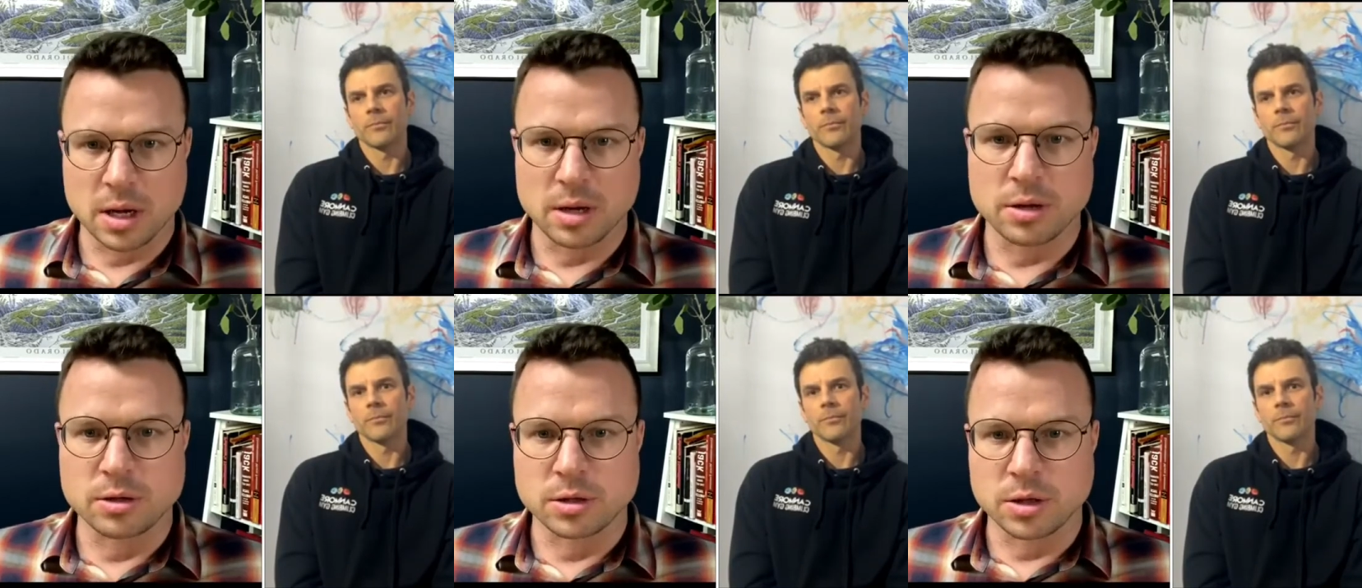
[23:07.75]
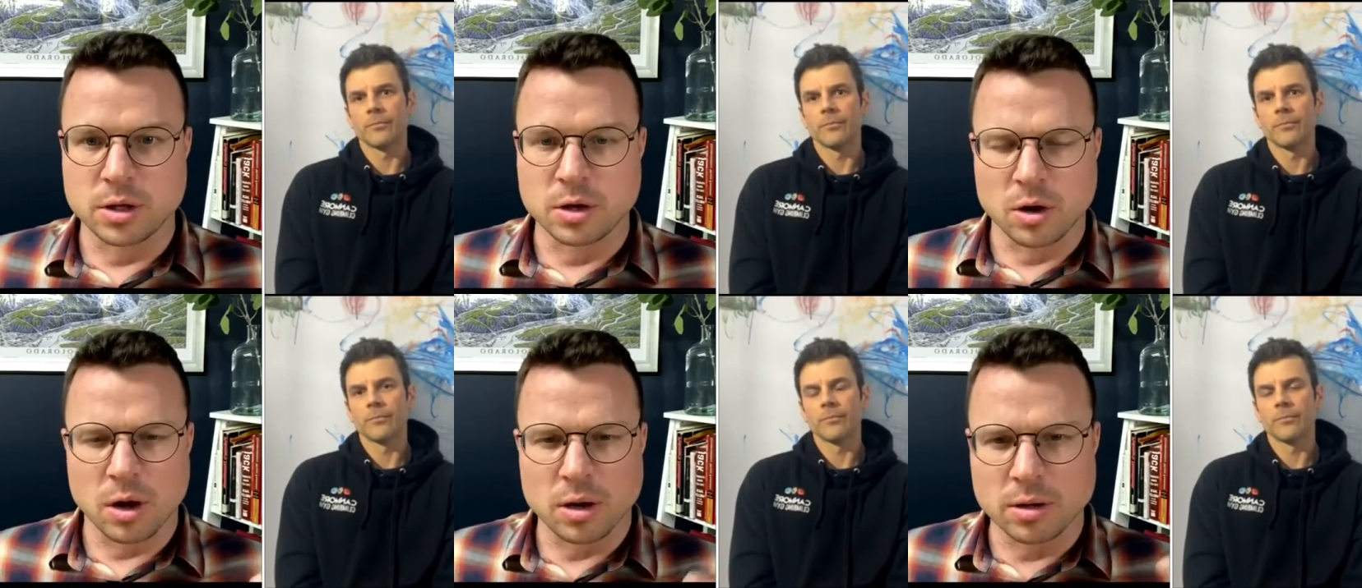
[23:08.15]
Speaker 1: You're you're
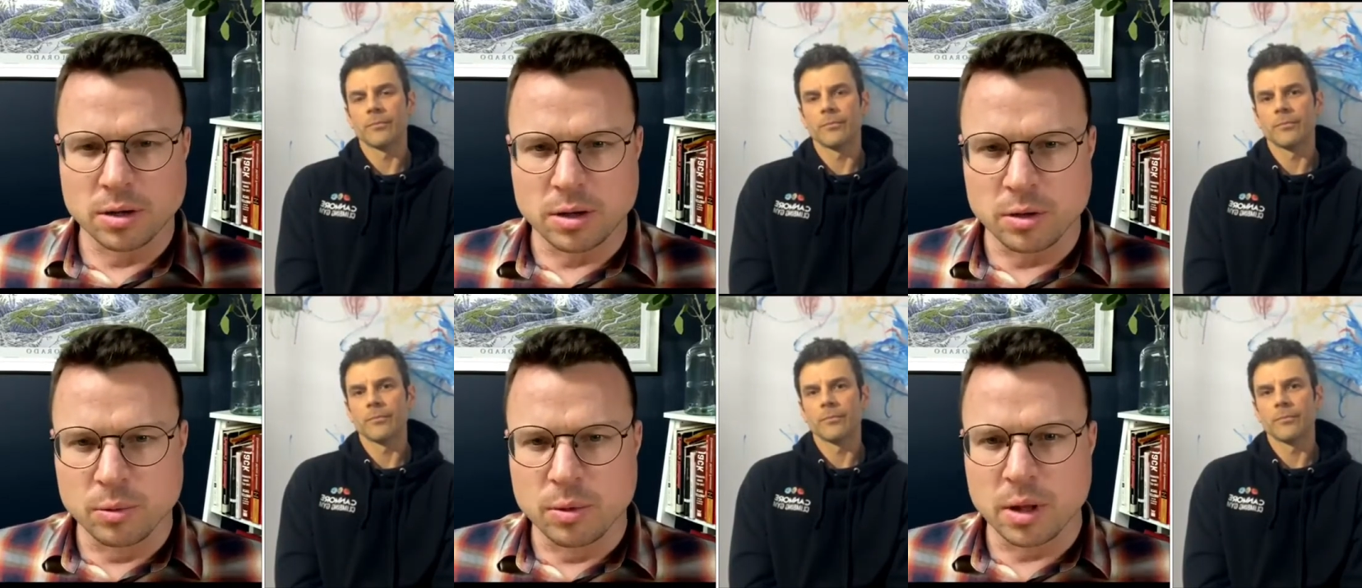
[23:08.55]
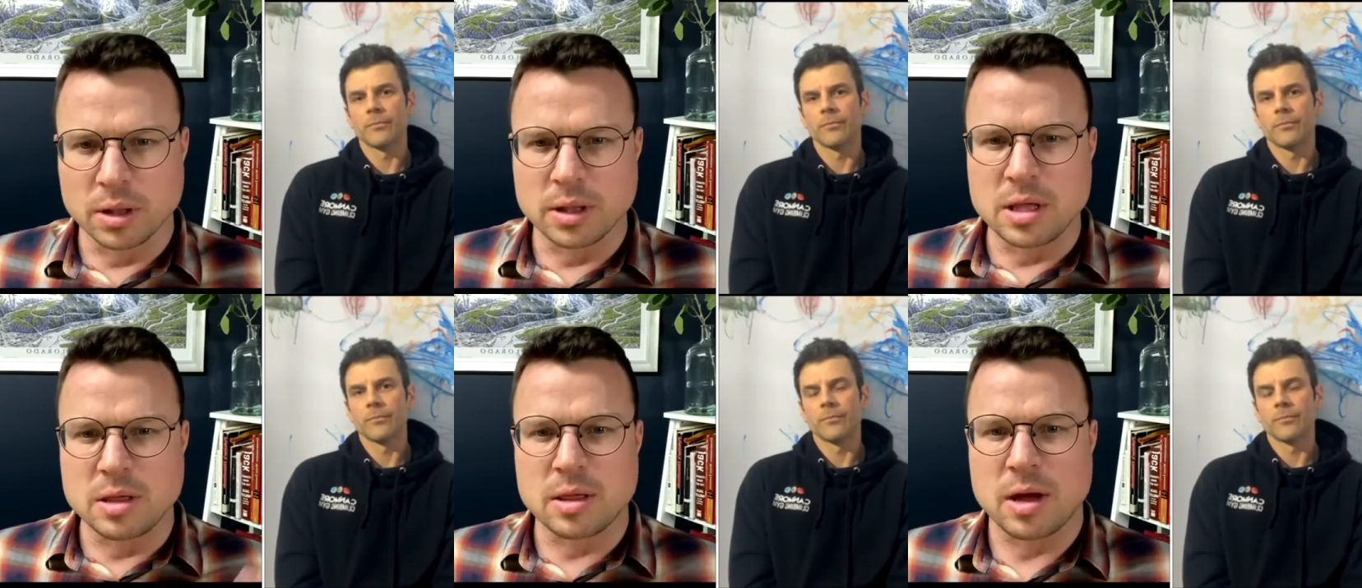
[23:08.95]
you at
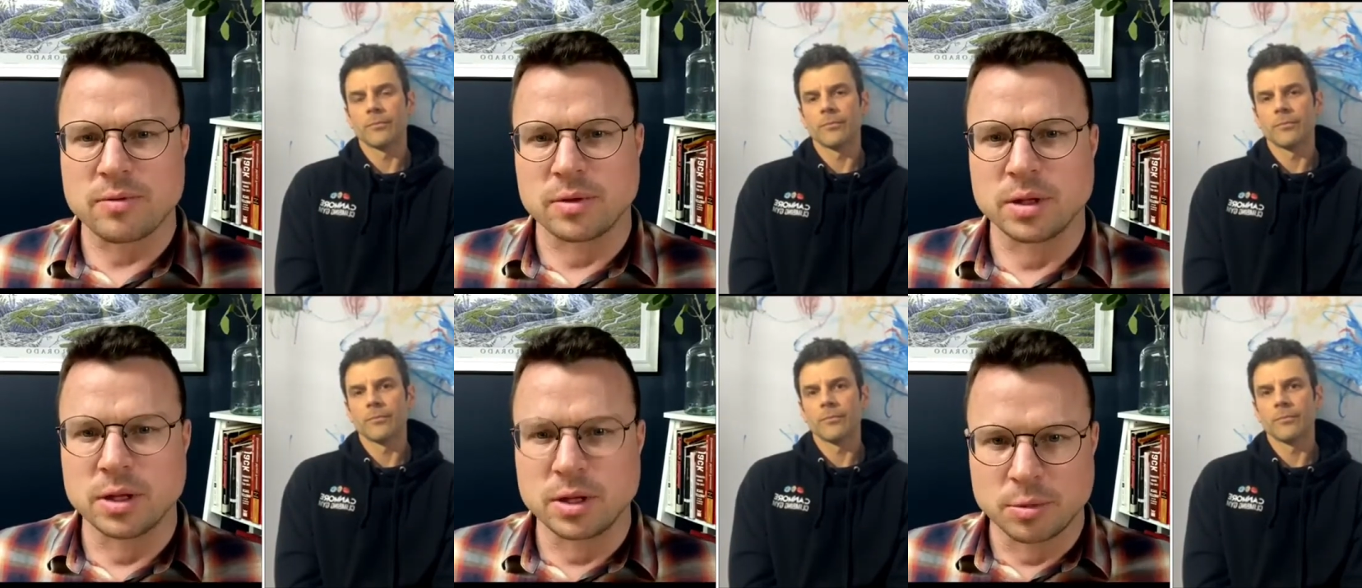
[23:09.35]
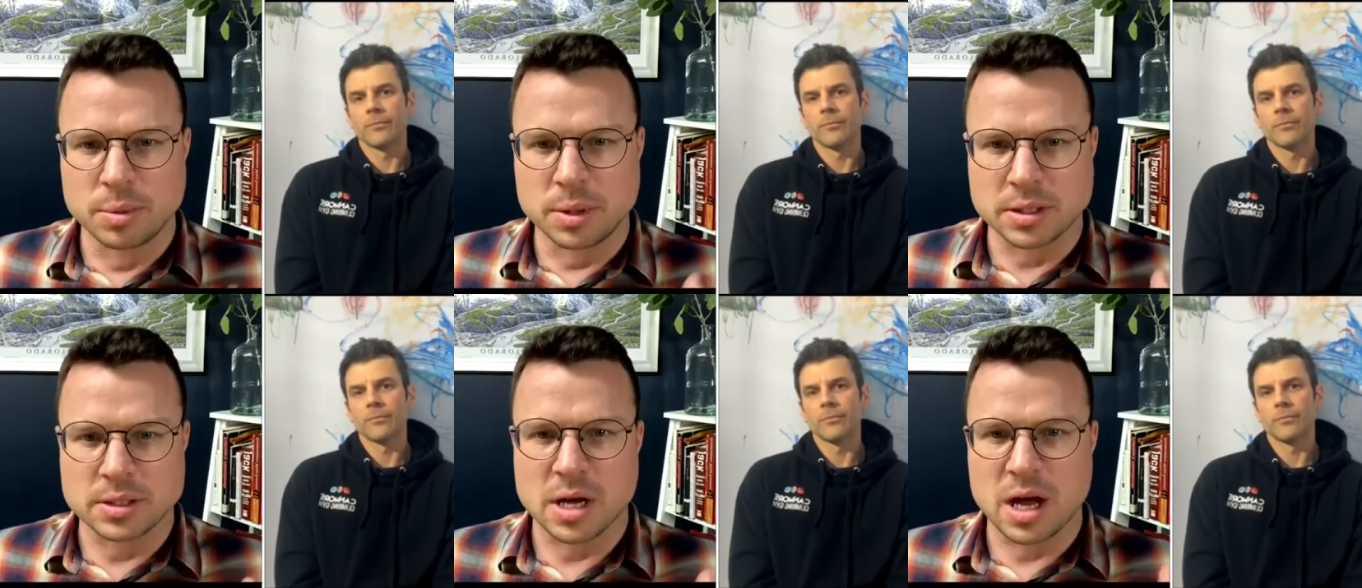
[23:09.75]
least have a little
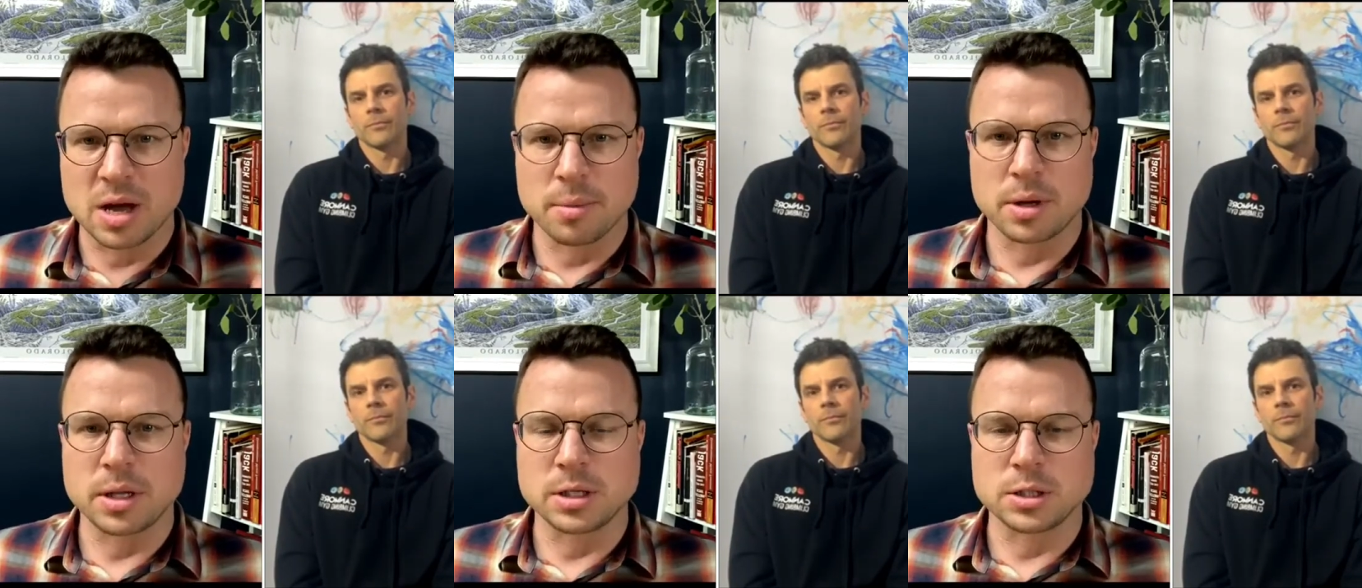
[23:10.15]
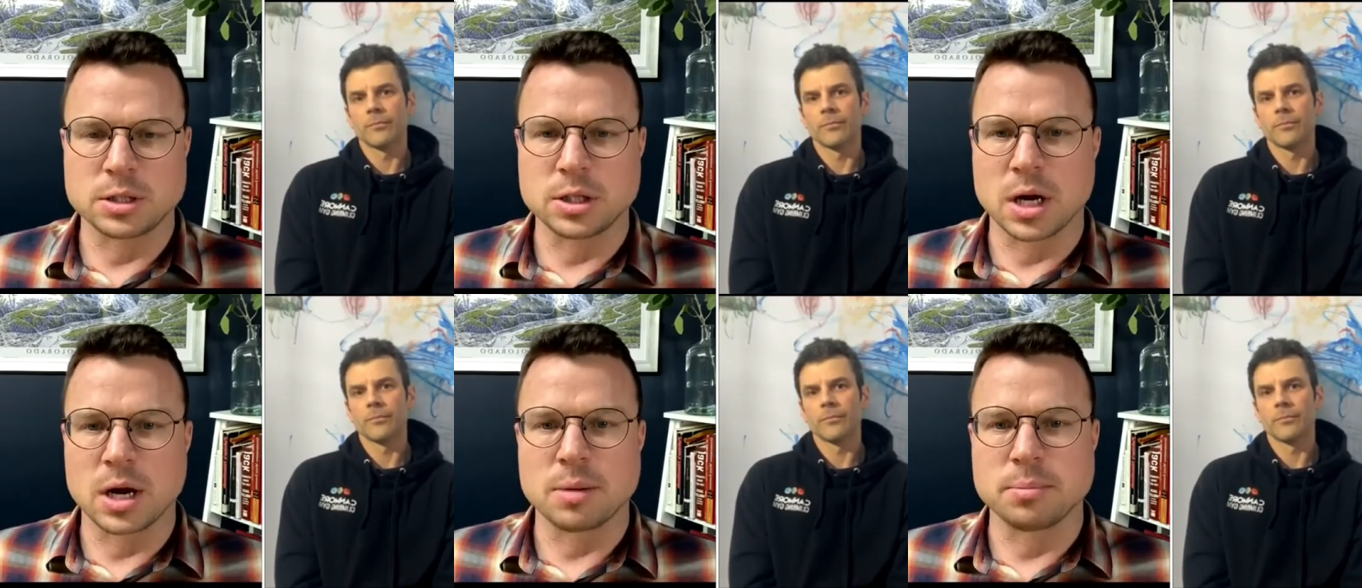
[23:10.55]
time on each job.